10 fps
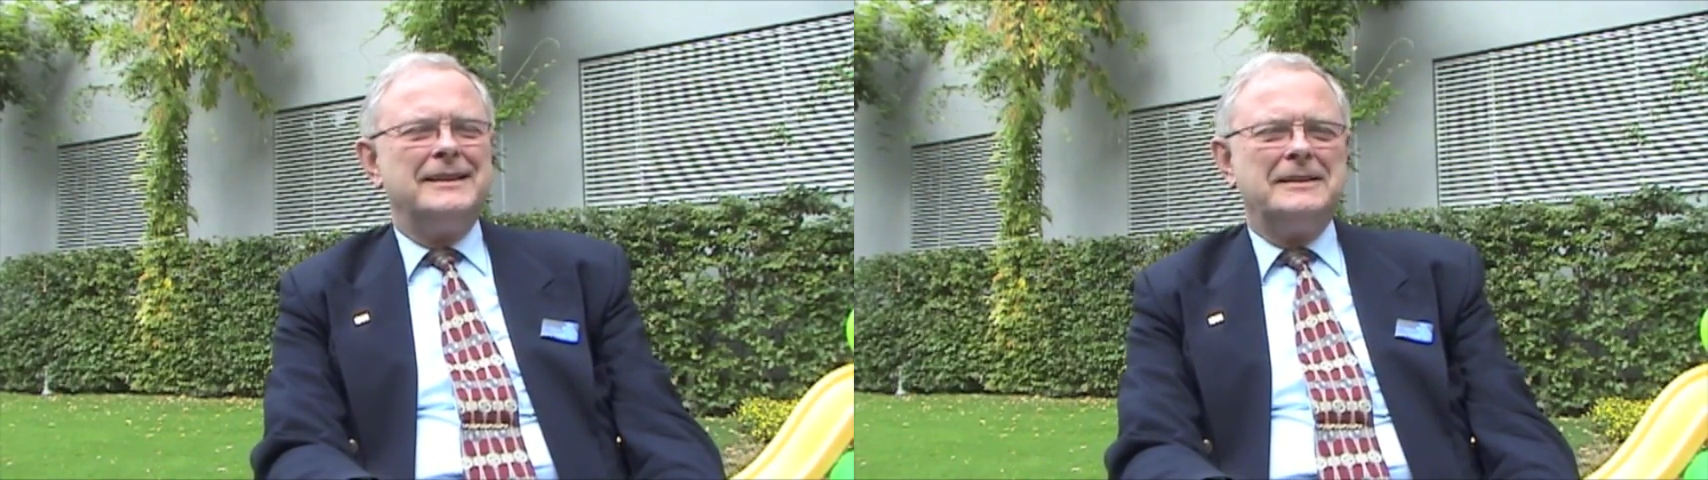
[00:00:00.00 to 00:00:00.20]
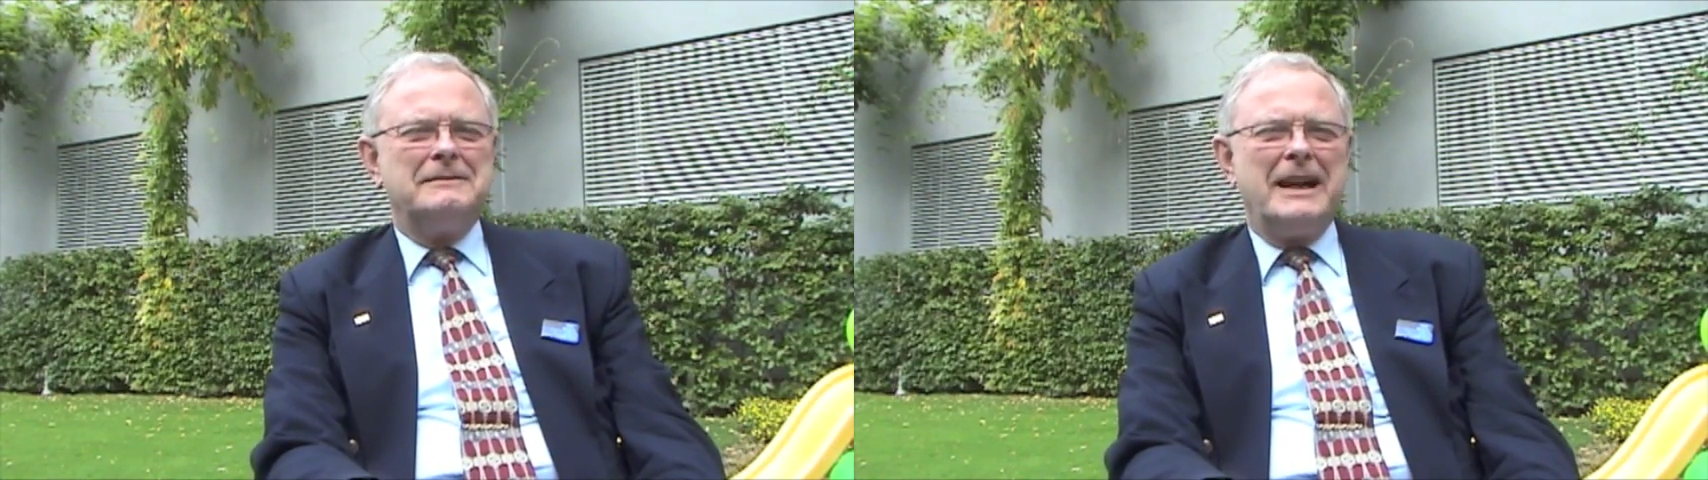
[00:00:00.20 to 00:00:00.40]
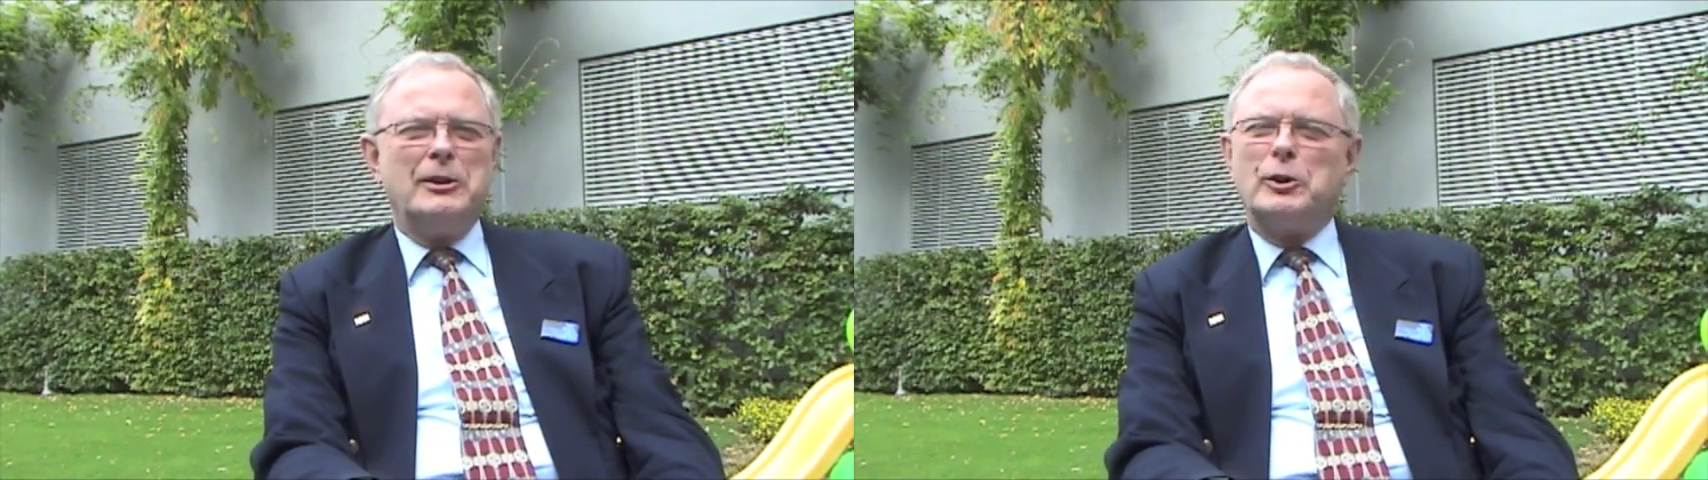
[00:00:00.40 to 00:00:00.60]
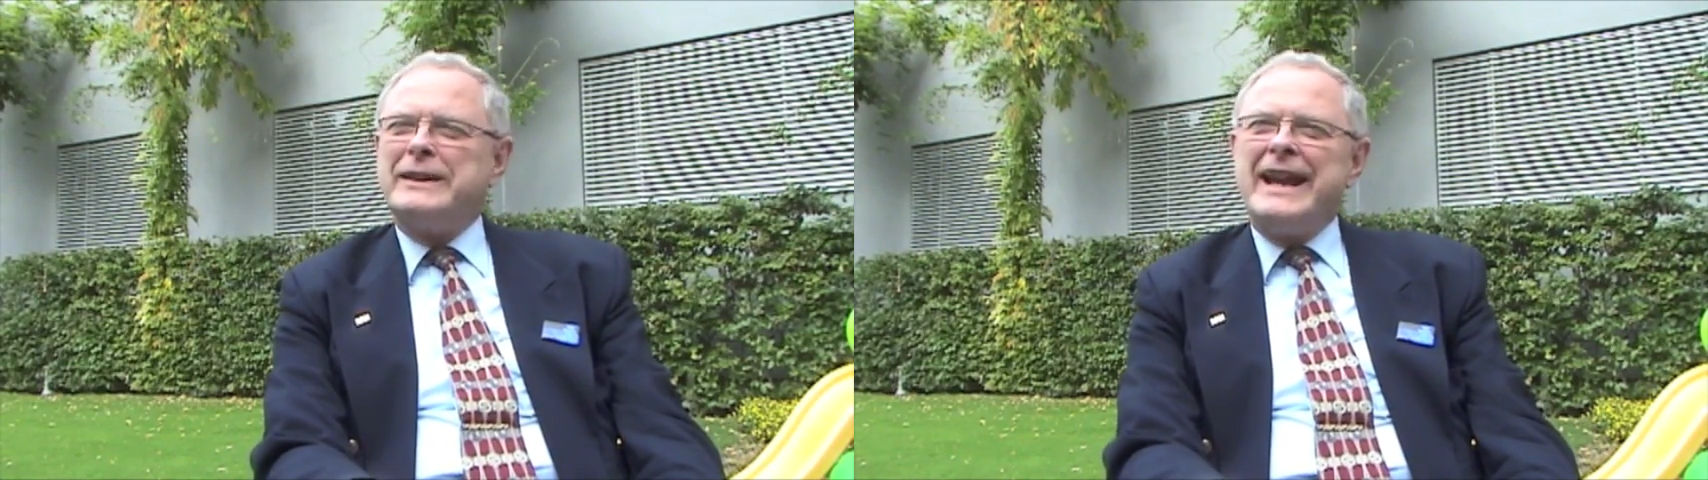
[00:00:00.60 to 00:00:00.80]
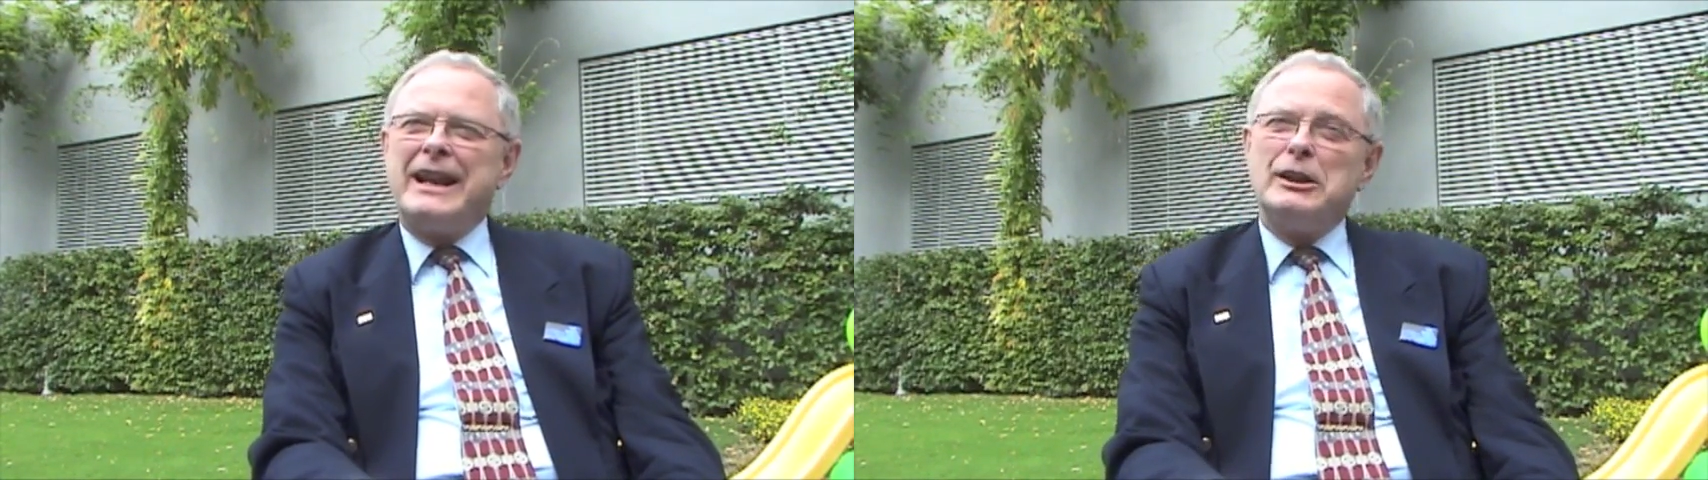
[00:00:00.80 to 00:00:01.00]
Uh, I
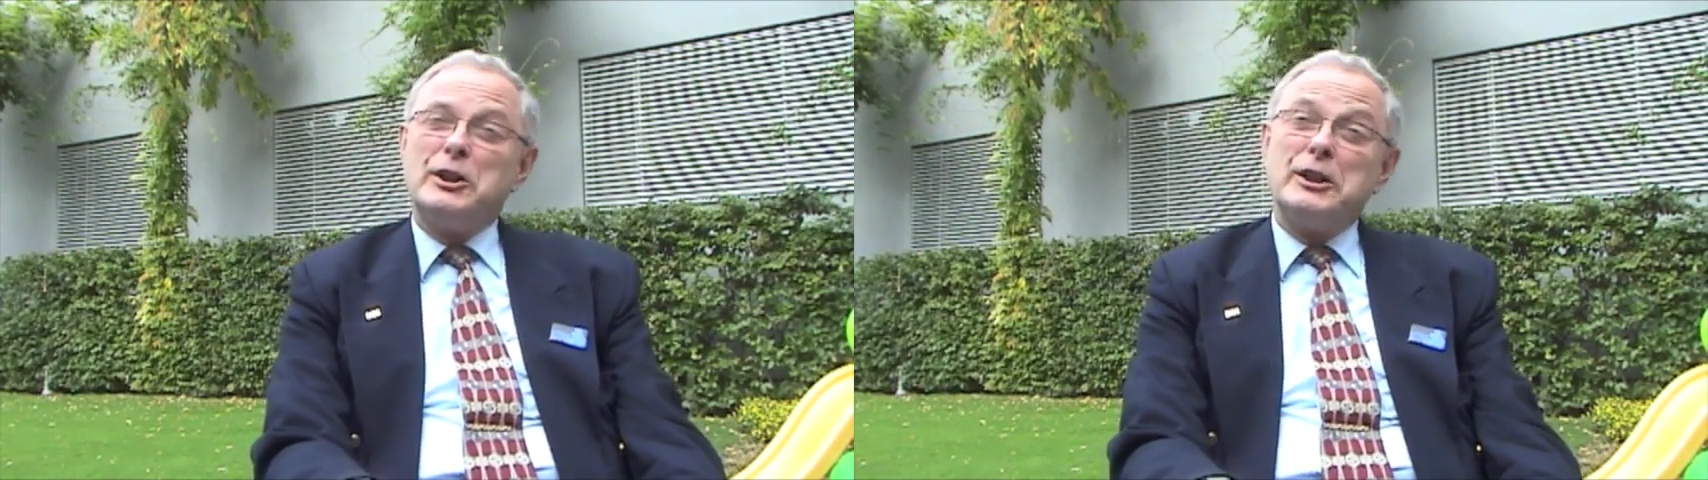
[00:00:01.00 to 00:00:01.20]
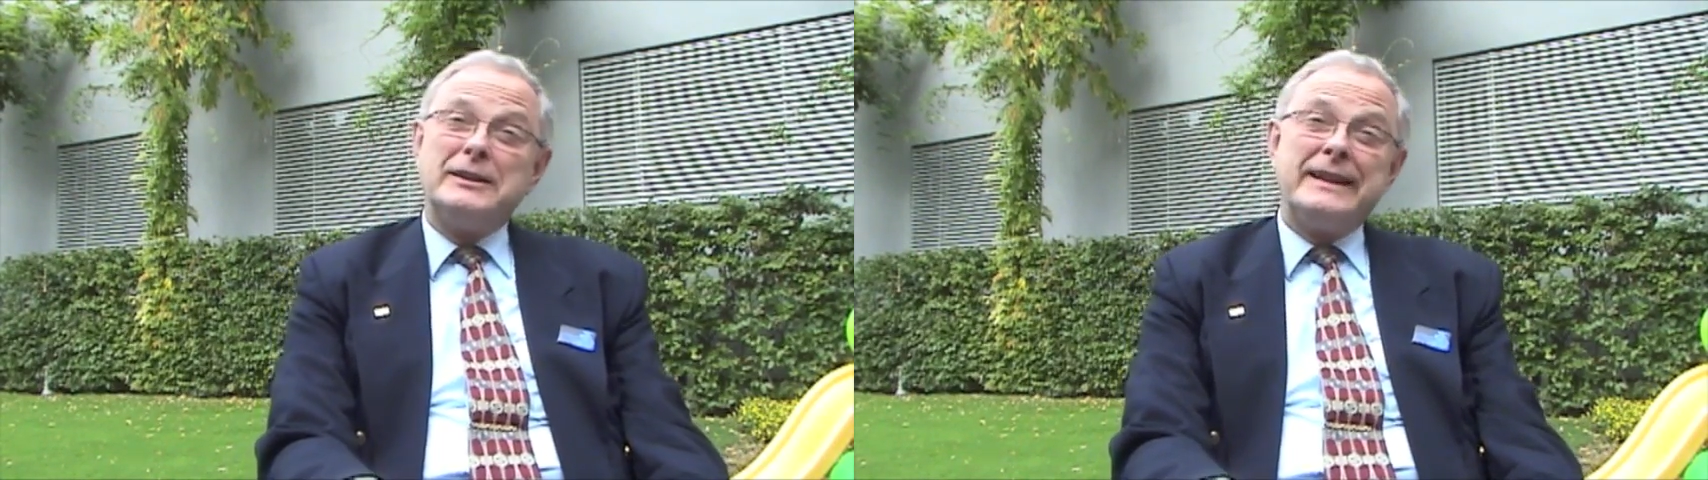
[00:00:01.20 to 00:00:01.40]
looked at it a little